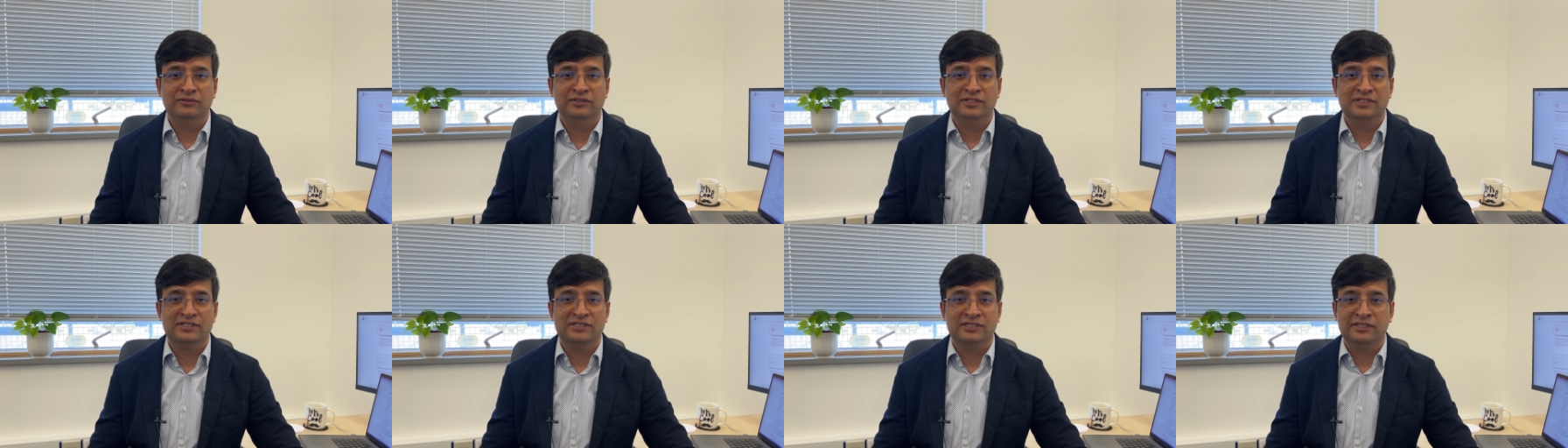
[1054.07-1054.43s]

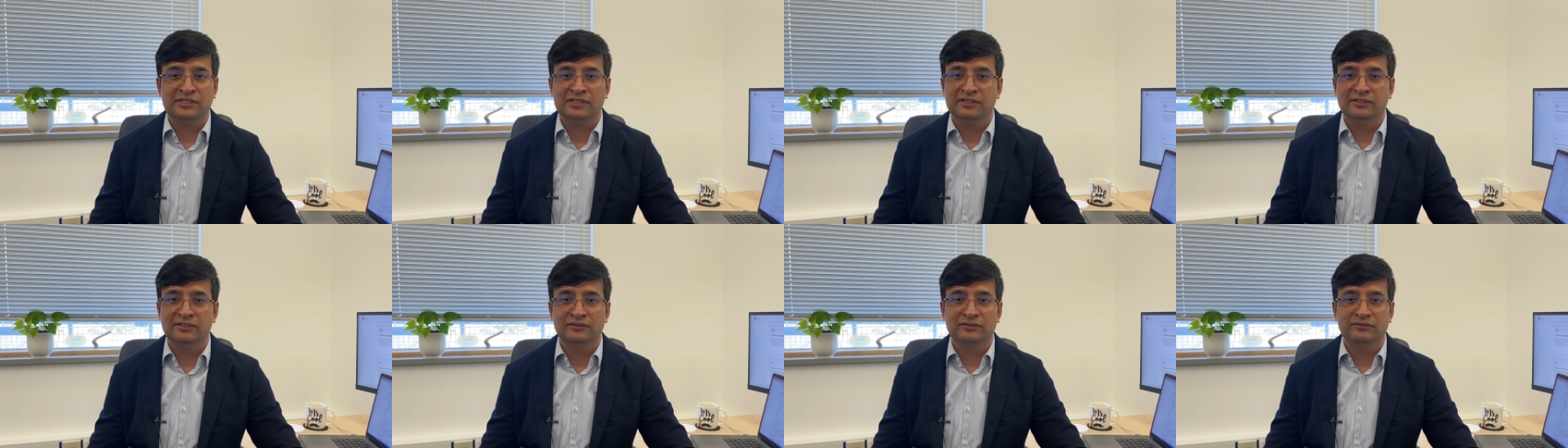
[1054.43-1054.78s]

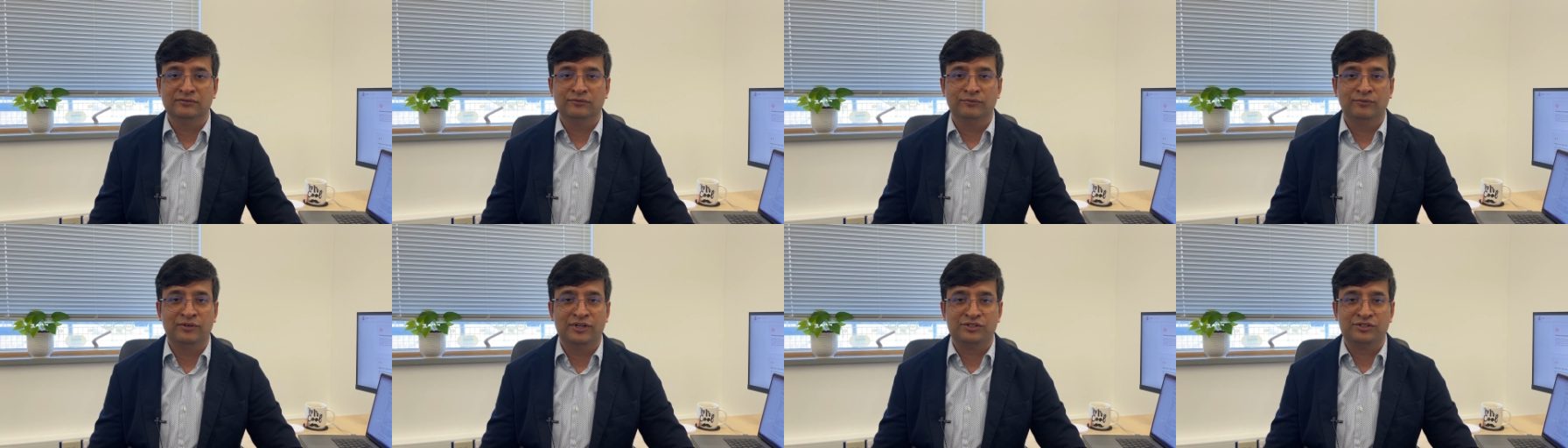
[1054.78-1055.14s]

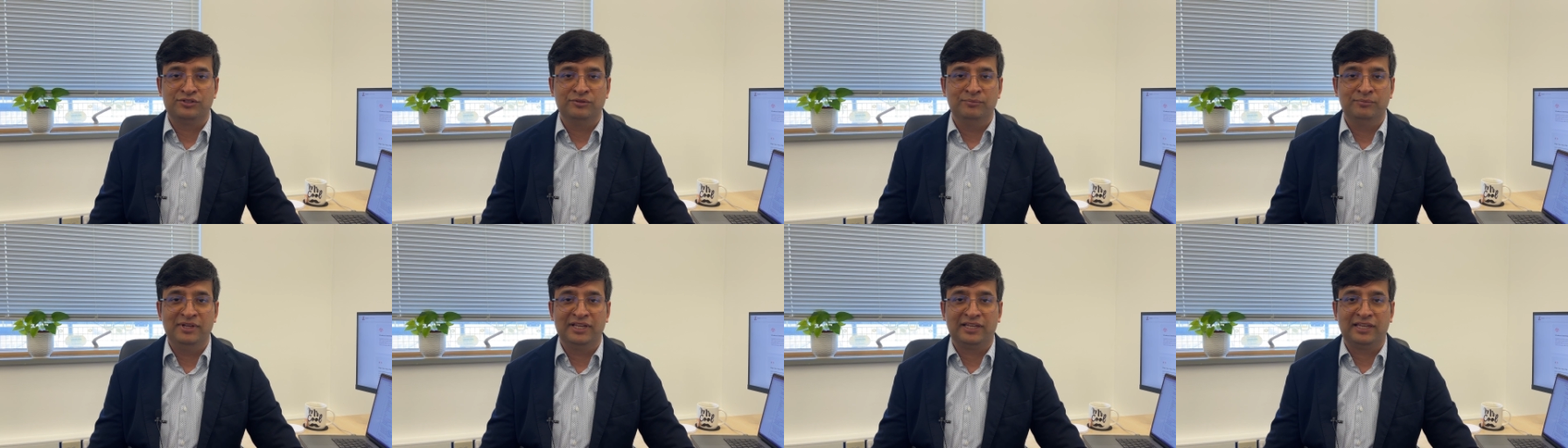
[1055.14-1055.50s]
decision, what
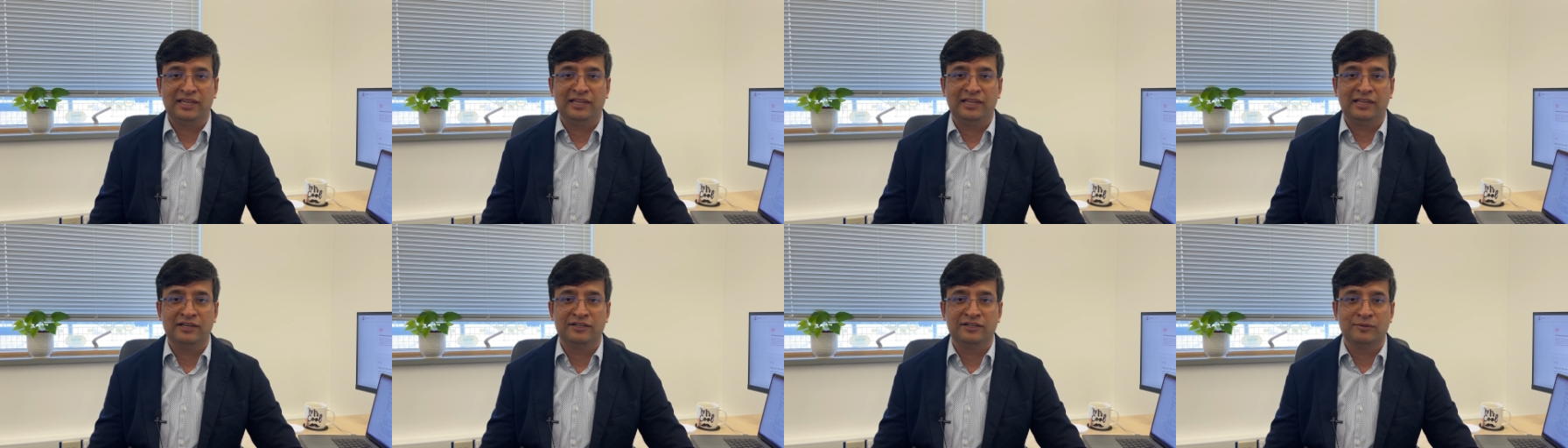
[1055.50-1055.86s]
you're
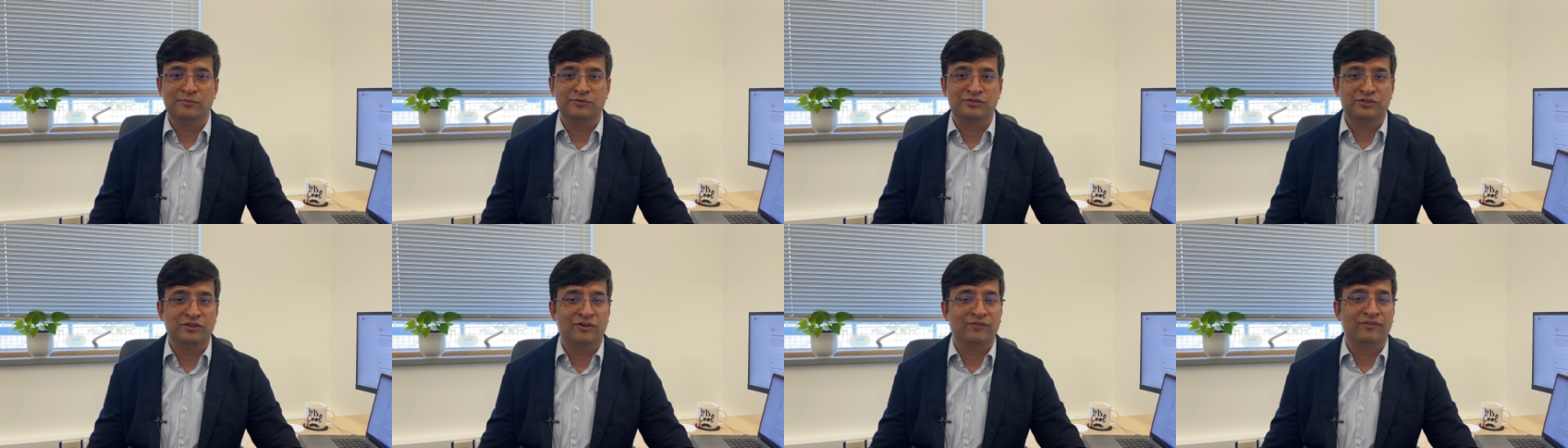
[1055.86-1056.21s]
making in
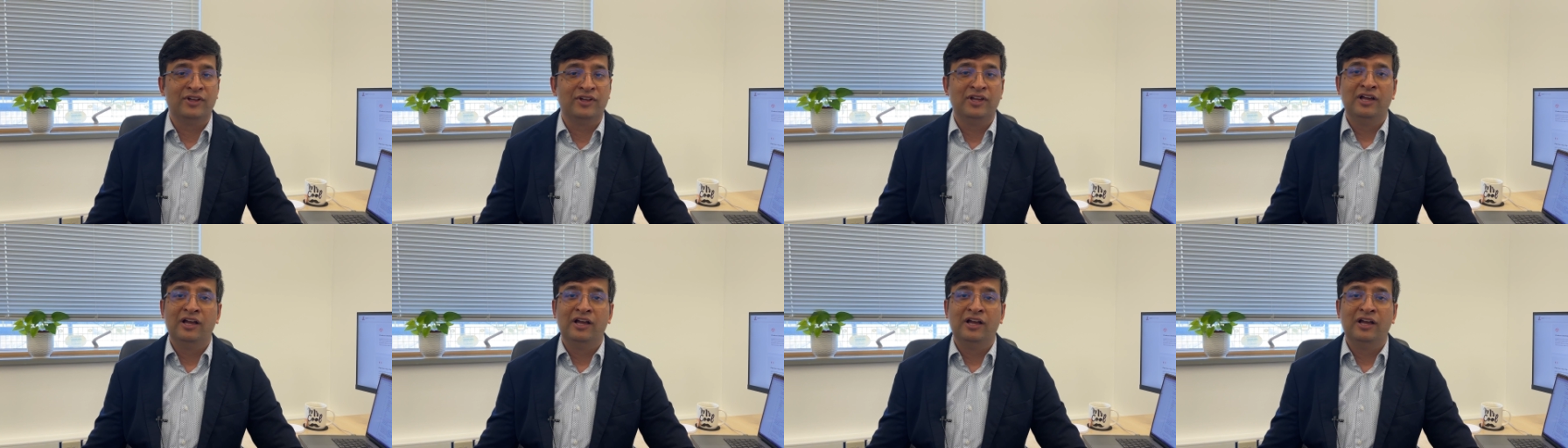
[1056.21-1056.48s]
terms of